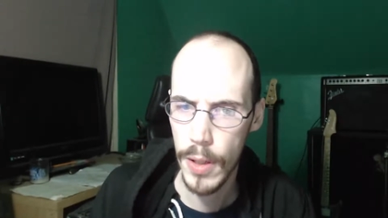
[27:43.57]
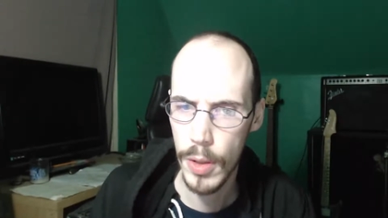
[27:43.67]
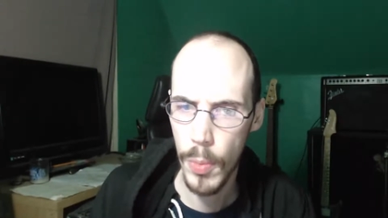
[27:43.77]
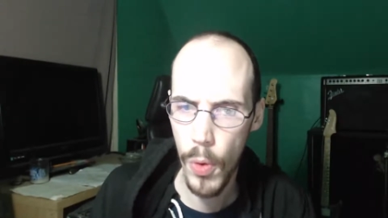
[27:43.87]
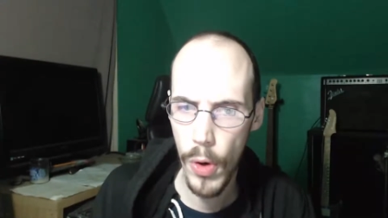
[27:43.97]

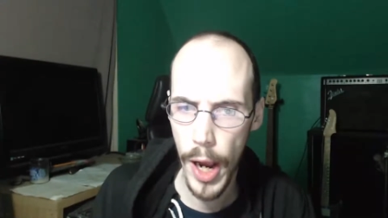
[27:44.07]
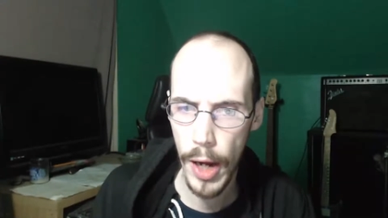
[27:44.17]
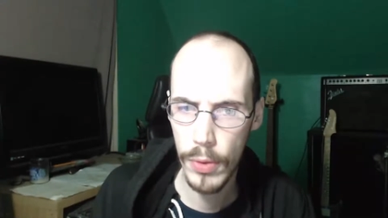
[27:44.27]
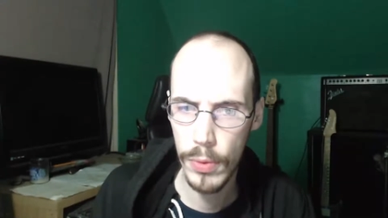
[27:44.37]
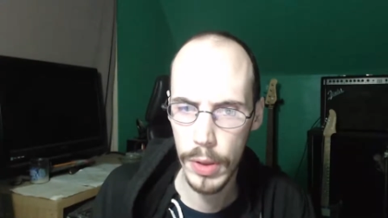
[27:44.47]
The more
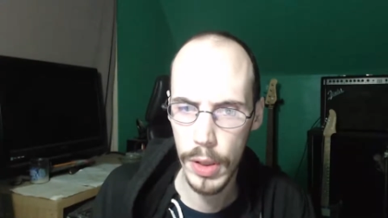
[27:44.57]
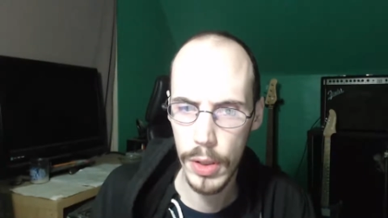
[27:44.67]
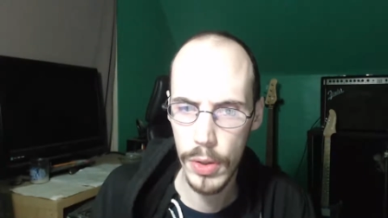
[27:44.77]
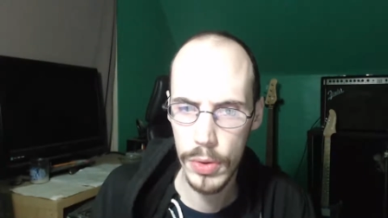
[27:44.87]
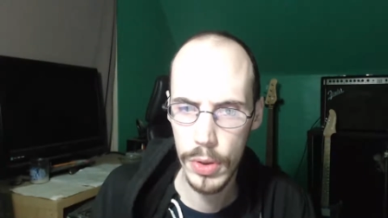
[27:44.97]
accurate the
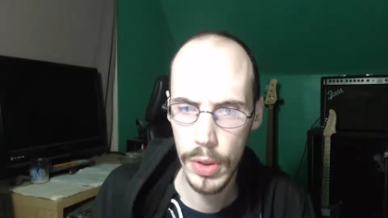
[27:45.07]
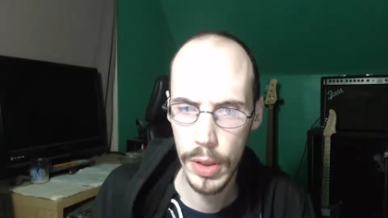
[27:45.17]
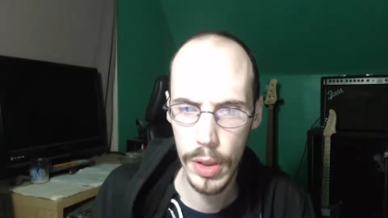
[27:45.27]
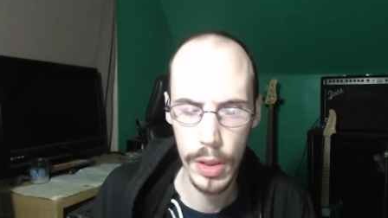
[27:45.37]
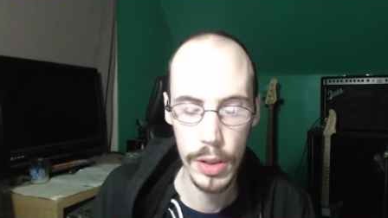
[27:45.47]

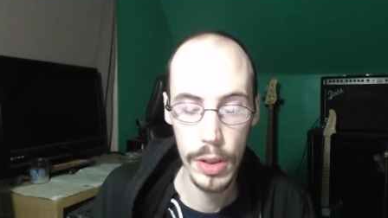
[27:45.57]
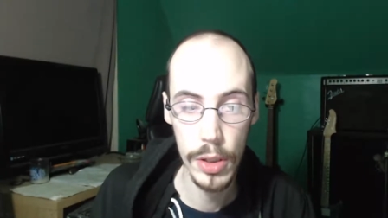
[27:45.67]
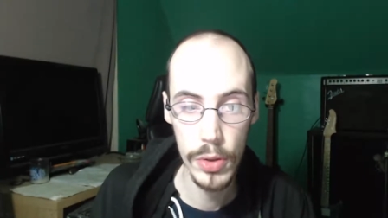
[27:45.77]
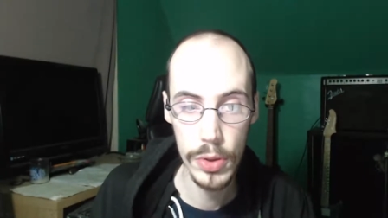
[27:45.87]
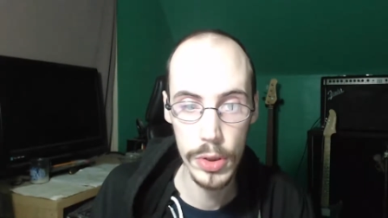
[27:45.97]

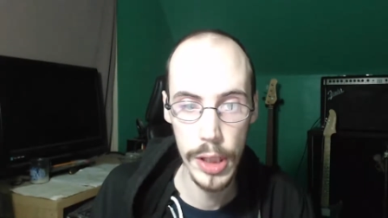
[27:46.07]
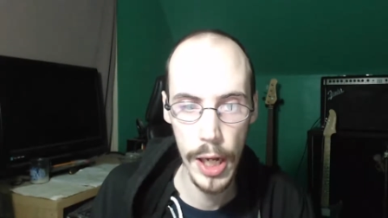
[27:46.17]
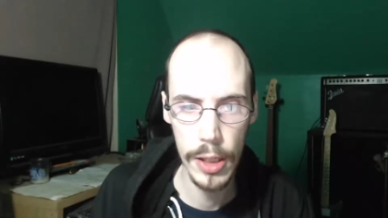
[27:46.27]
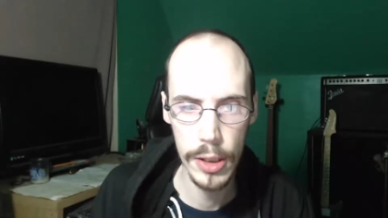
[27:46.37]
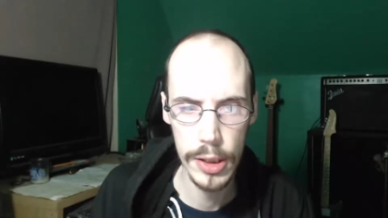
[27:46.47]
user's
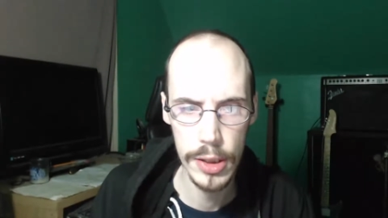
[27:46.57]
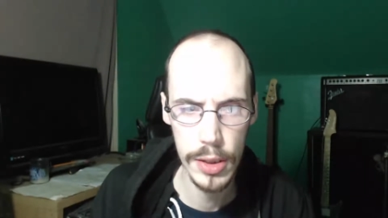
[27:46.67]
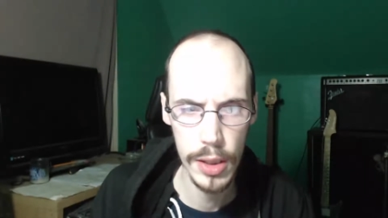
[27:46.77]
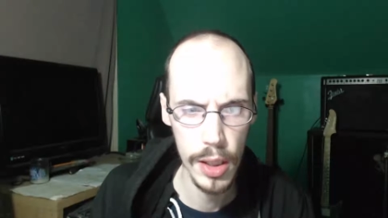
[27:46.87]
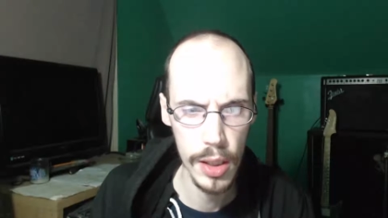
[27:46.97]
analysis
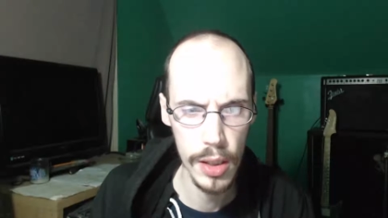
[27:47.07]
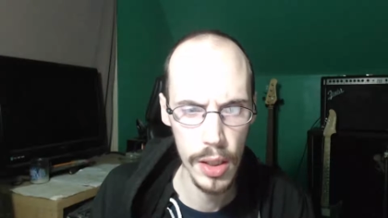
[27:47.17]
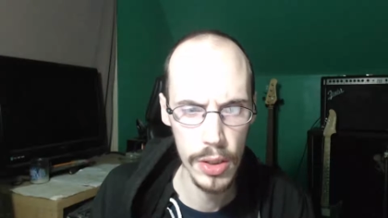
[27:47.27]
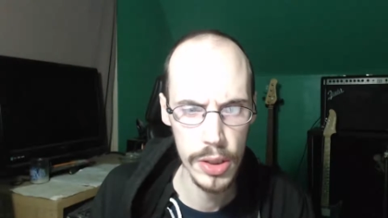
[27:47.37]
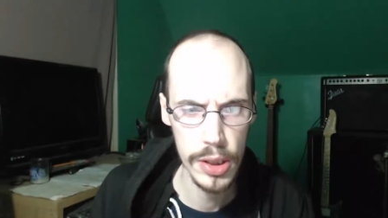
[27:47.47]
and
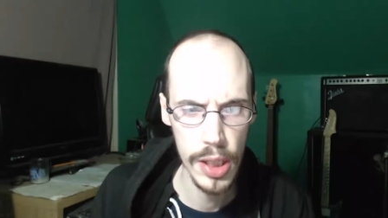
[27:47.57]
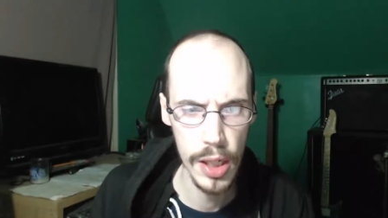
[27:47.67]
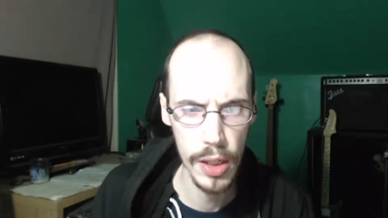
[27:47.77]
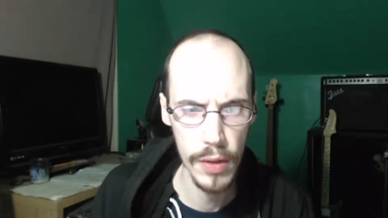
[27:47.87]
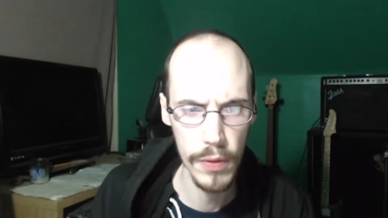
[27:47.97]

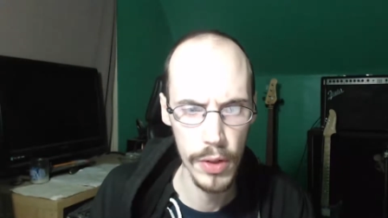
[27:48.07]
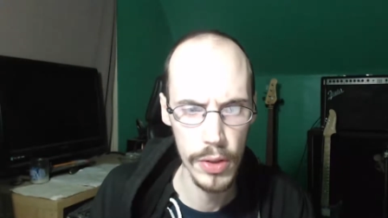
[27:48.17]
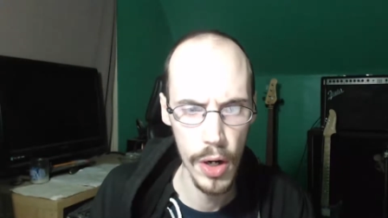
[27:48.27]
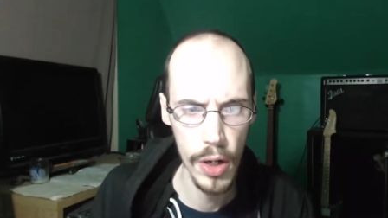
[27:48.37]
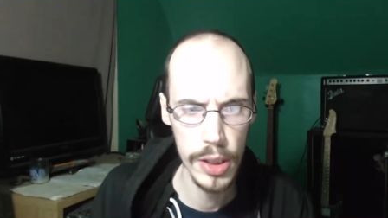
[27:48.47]
understanding of their
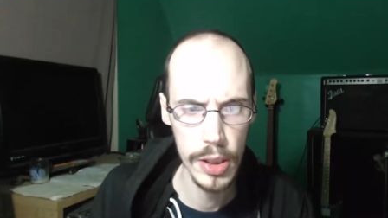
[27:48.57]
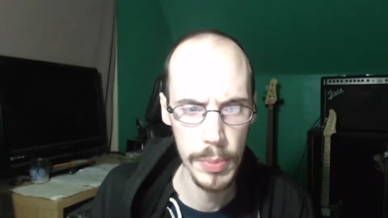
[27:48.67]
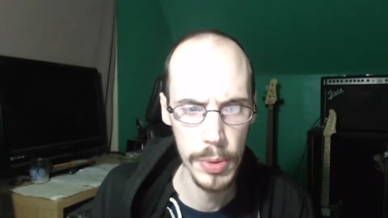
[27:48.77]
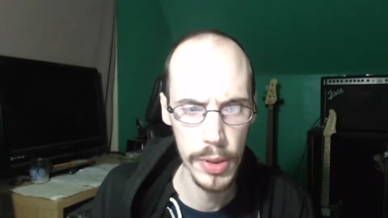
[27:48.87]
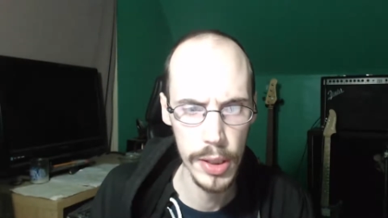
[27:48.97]
target's
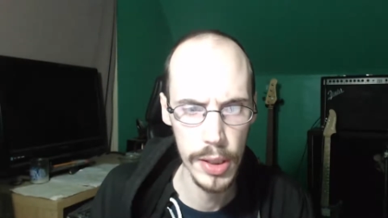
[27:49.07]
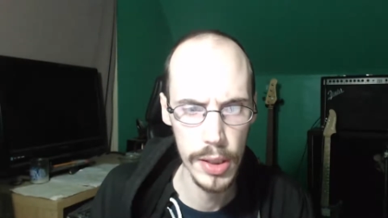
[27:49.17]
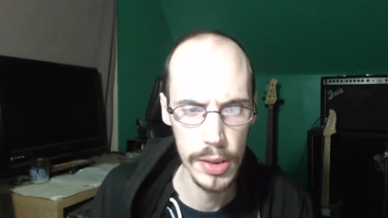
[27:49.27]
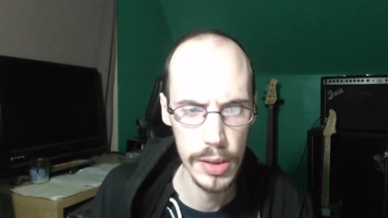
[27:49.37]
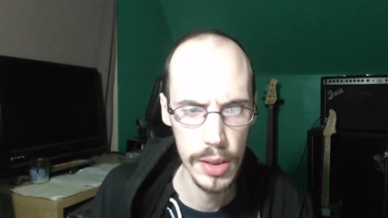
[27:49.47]
ability
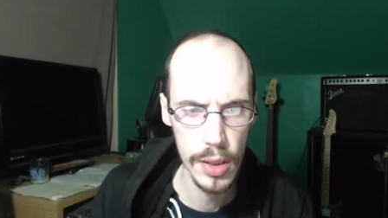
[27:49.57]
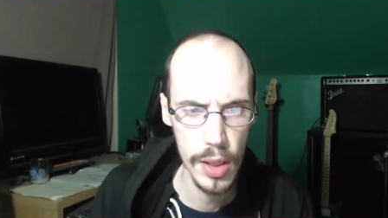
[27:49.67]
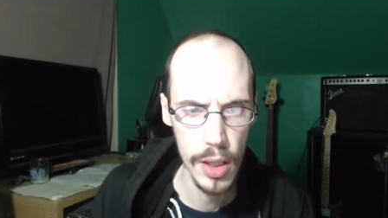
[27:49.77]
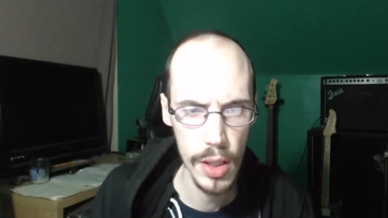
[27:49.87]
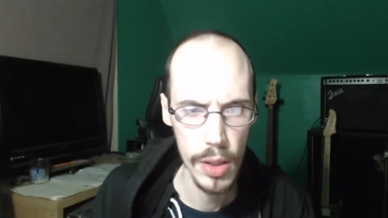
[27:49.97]
is,
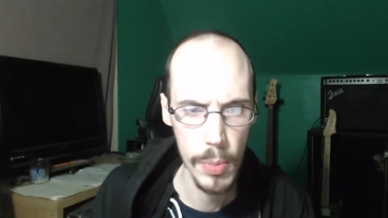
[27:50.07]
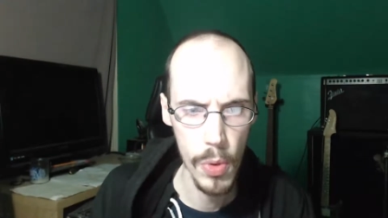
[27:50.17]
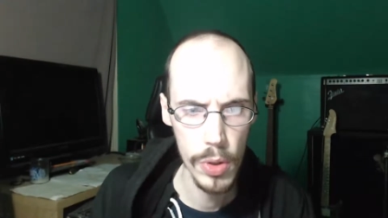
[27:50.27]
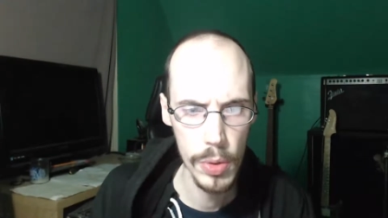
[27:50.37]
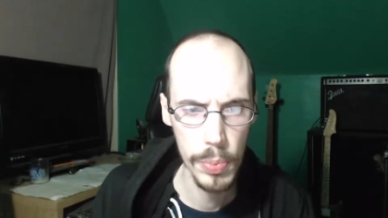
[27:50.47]
the
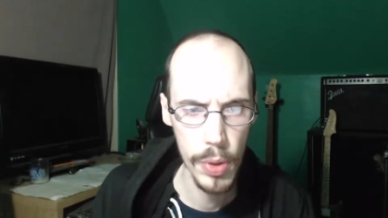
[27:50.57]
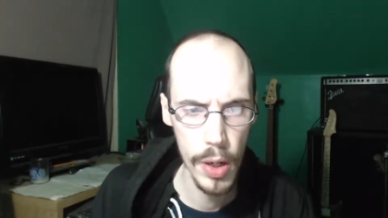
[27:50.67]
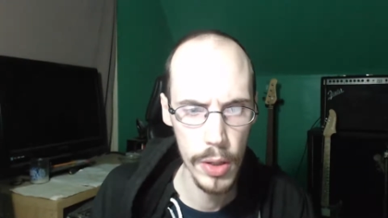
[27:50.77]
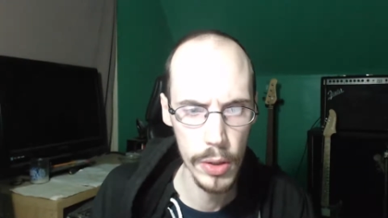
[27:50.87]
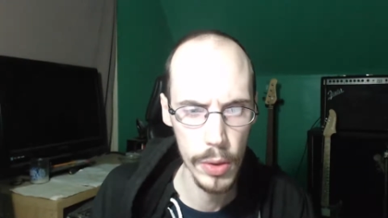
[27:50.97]
more the
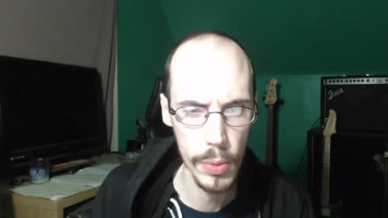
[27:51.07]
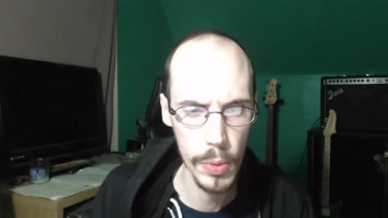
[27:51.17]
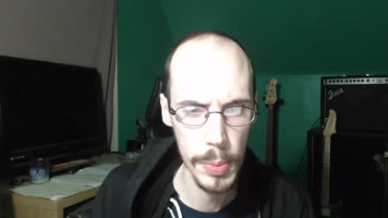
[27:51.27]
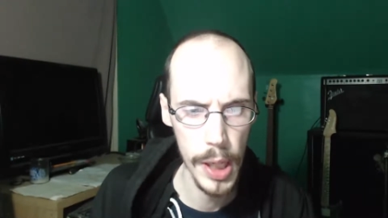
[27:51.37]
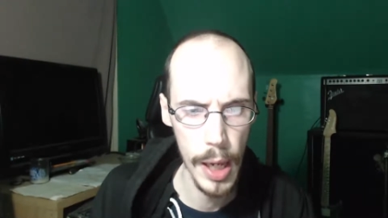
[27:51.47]
Predator
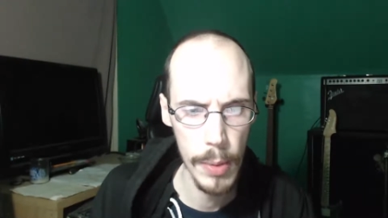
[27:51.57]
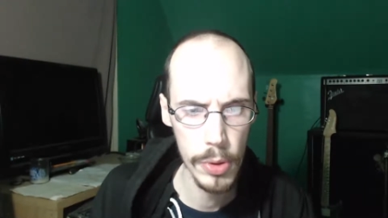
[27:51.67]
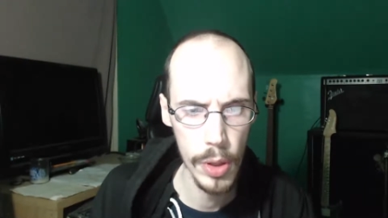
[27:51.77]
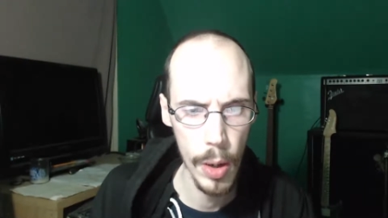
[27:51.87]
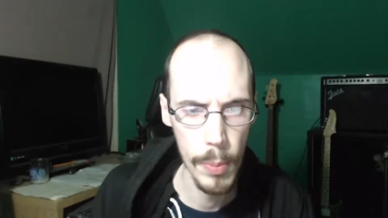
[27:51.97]
will be
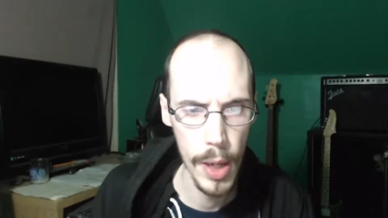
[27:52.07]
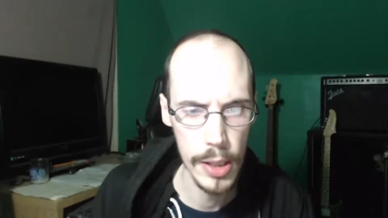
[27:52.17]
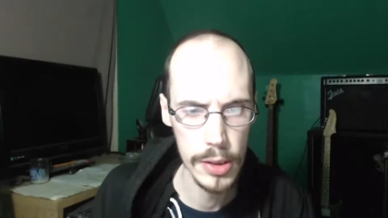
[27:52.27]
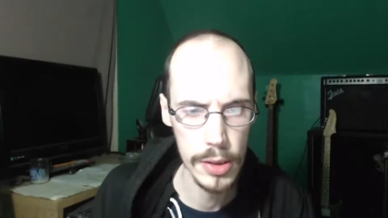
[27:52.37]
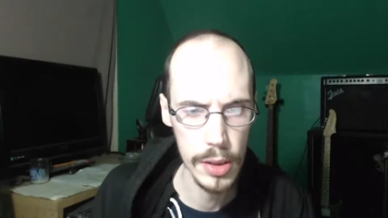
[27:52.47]
able to
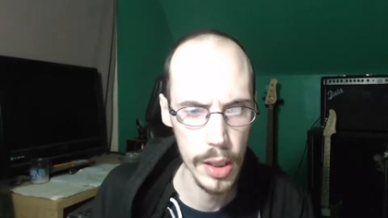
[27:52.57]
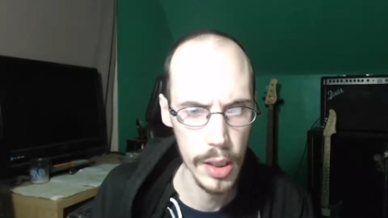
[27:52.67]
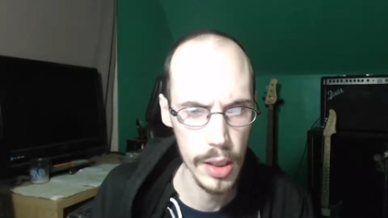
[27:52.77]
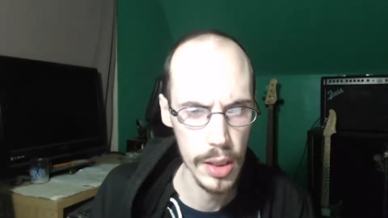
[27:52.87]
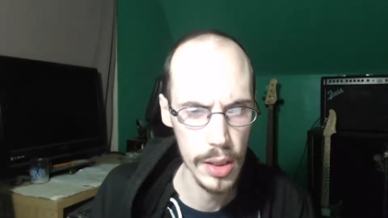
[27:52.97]
outmatch
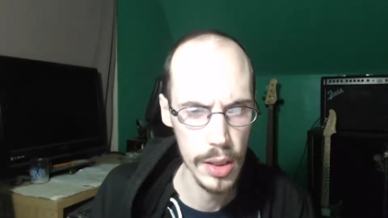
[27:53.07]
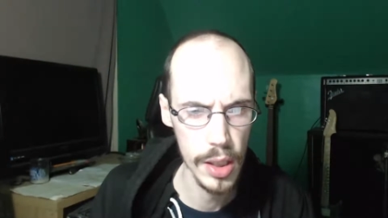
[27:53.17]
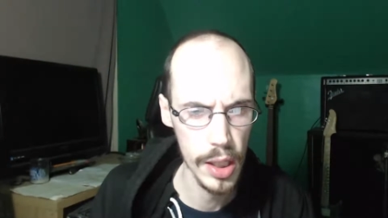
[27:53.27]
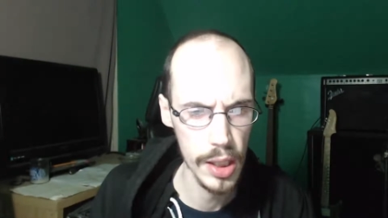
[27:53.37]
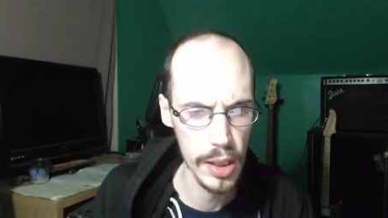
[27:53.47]

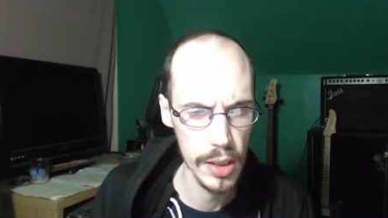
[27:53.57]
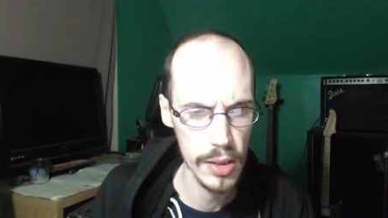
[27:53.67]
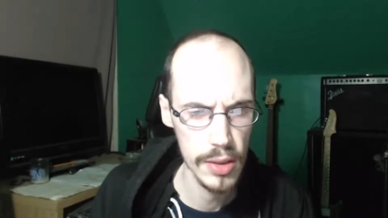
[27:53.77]
it.